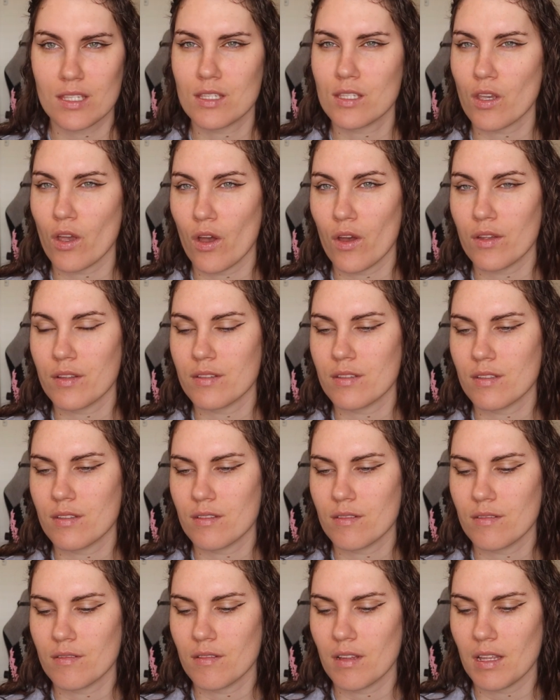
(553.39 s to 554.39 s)
the skirt
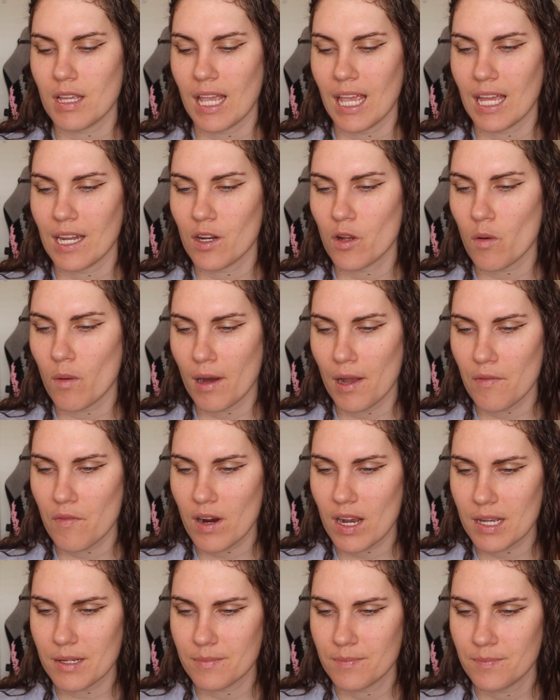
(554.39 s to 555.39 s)
hit quite
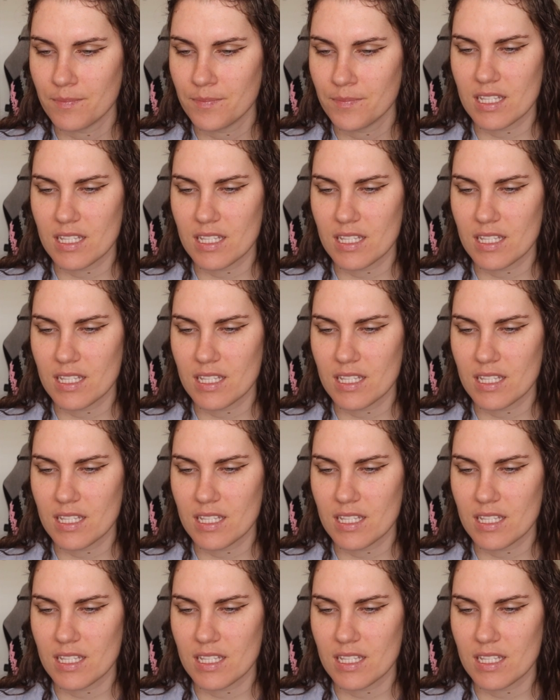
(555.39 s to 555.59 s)
right.